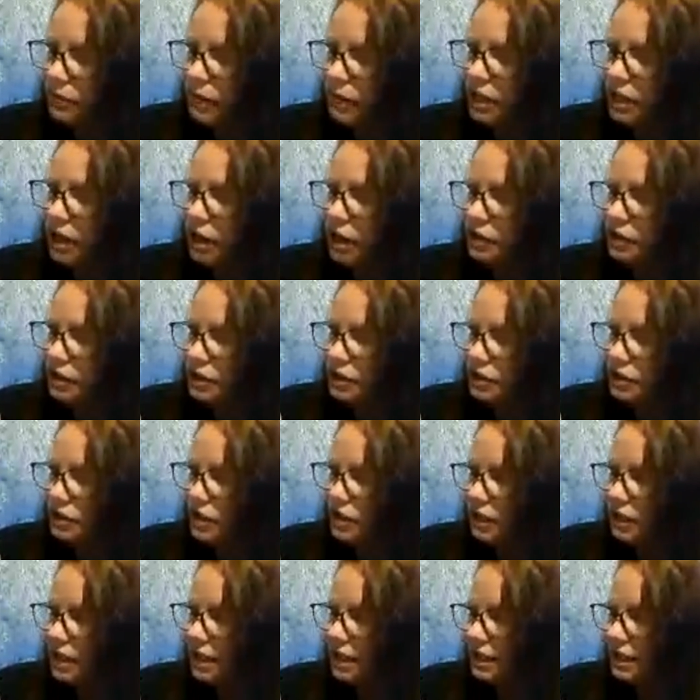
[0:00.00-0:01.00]
He
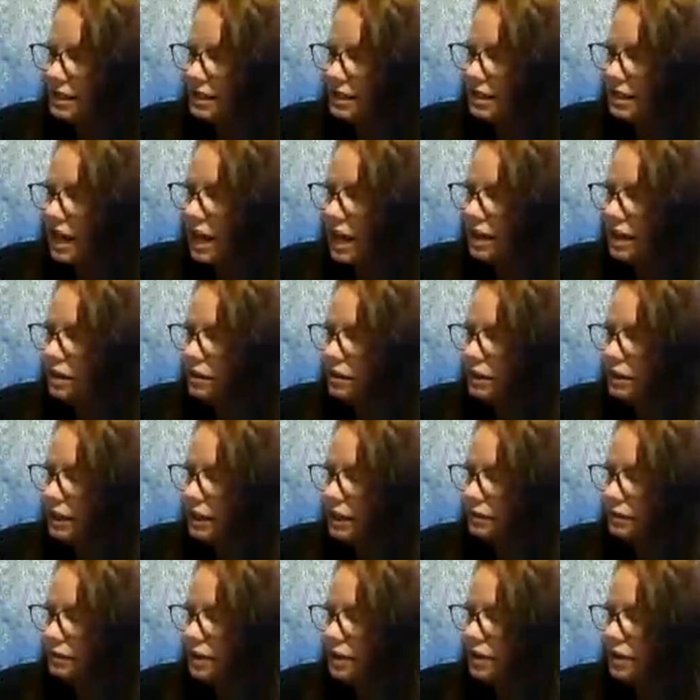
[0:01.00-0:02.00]
understood its style,
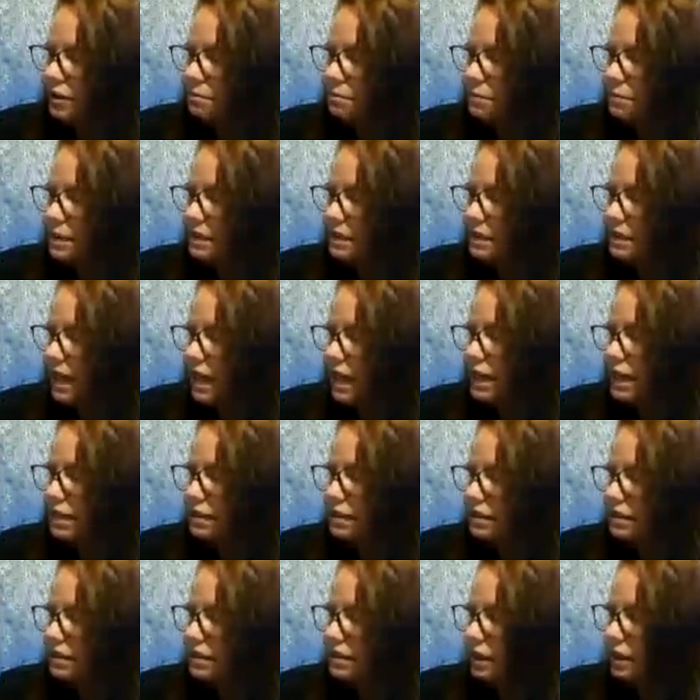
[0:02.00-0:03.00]
its rhythm, its
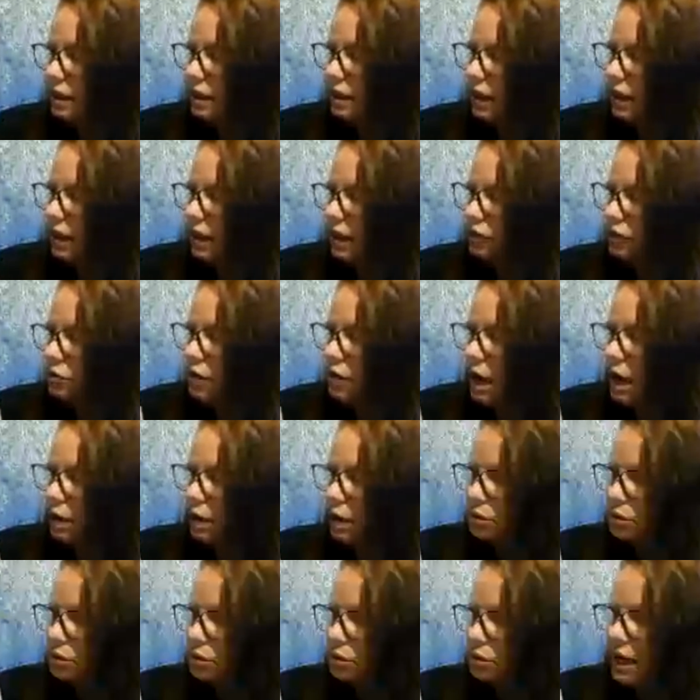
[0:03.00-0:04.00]
cadence. He knew how
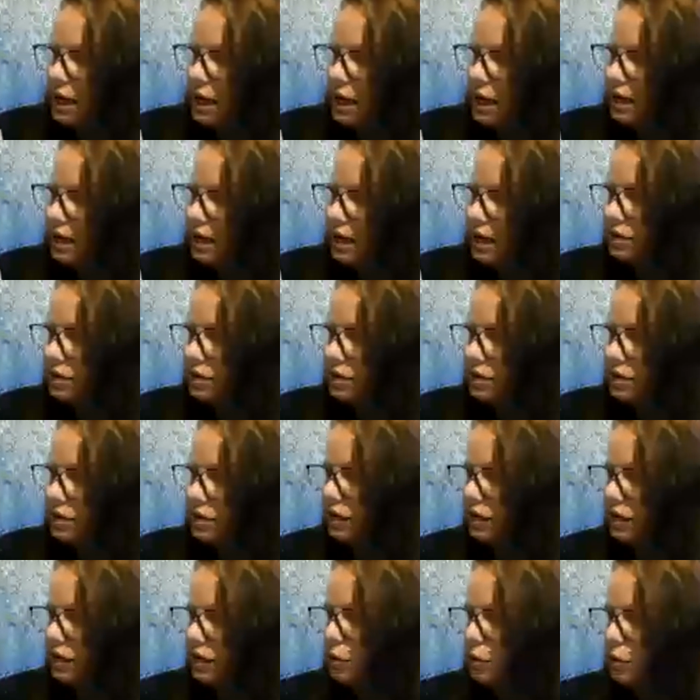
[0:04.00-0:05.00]
to tell a story
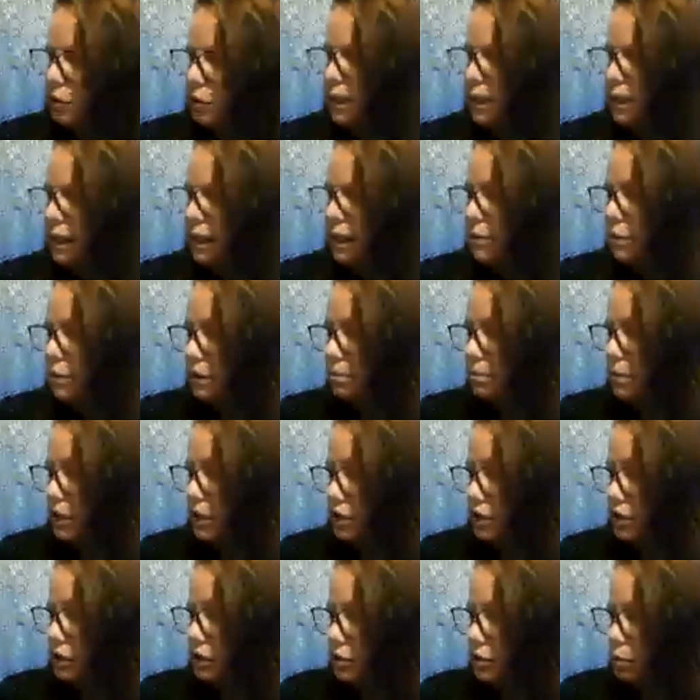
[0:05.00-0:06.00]
visually, and when
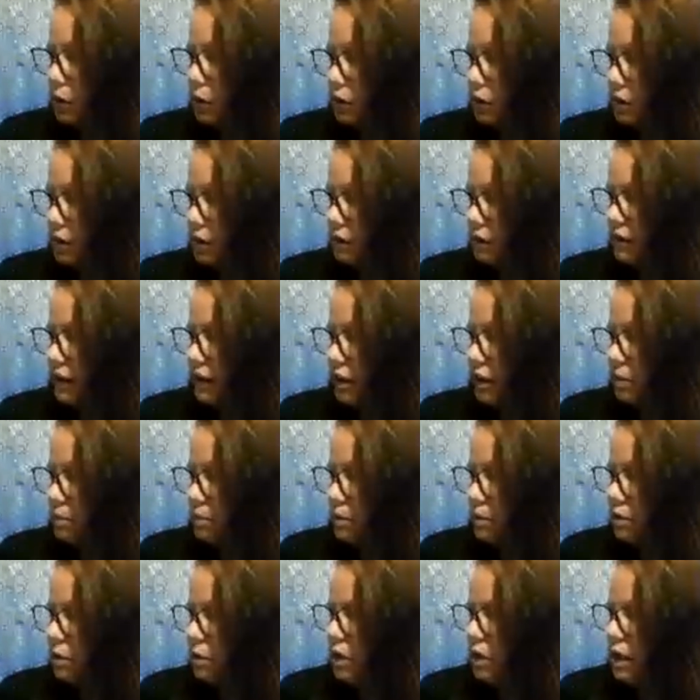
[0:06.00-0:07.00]
pictures weren't
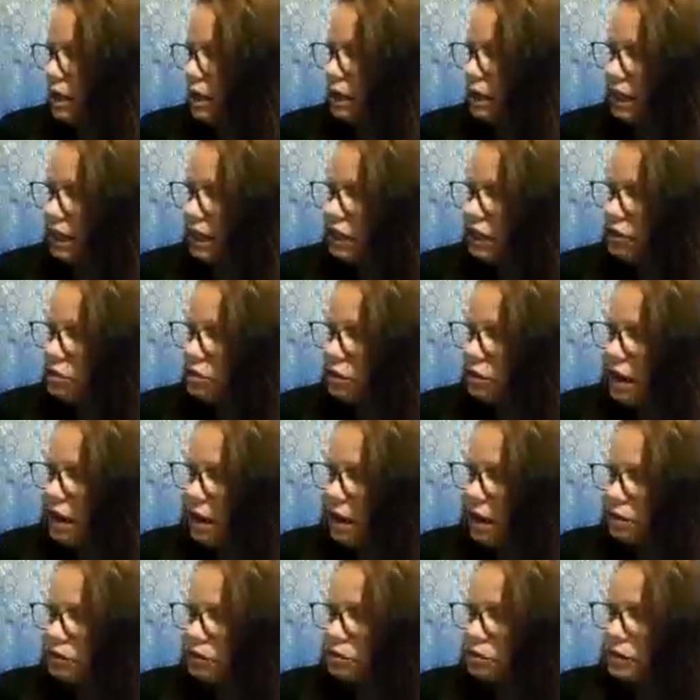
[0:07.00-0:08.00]
available, he knew
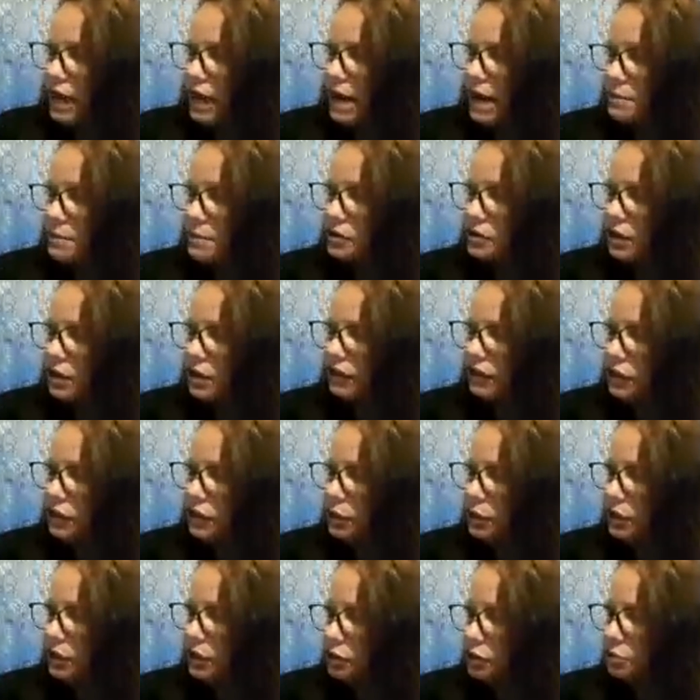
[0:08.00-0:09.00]
how to capture a
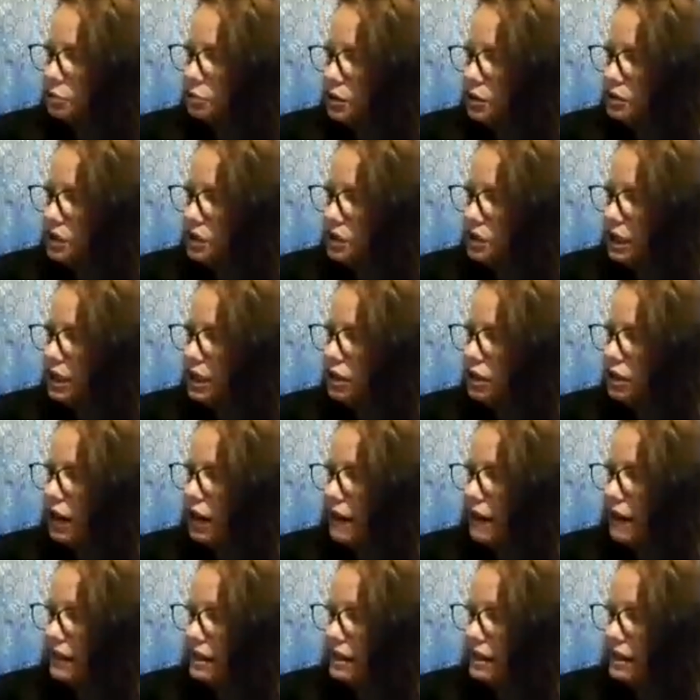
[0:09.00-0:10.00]
viewer through music and
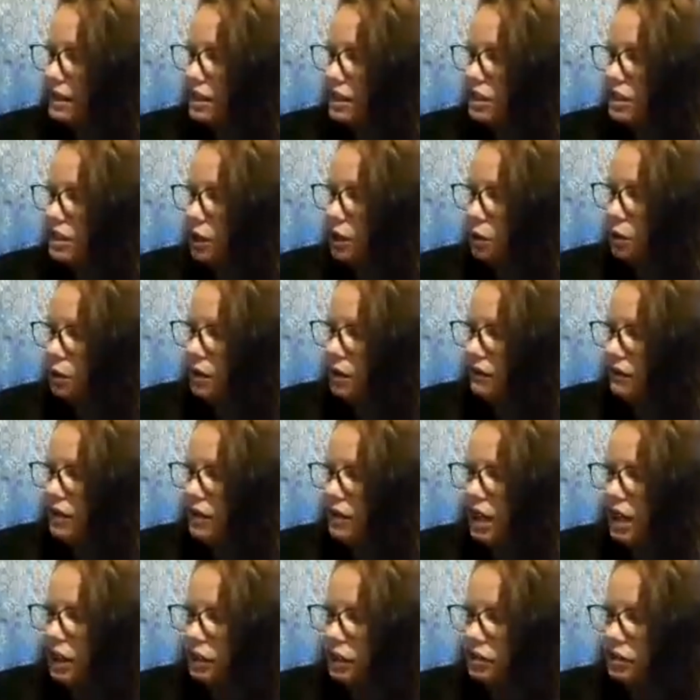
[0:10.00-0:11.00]
graphics and the tone of
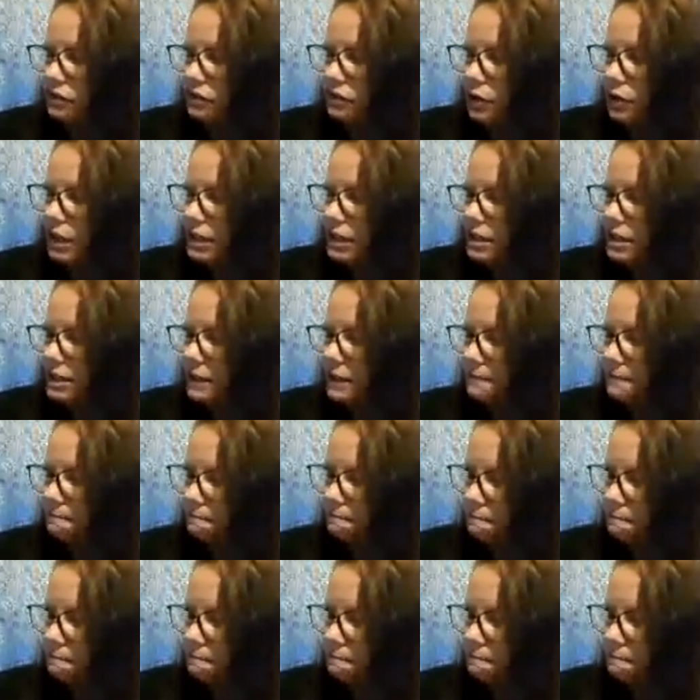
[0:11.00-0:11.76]
an anchor's voice.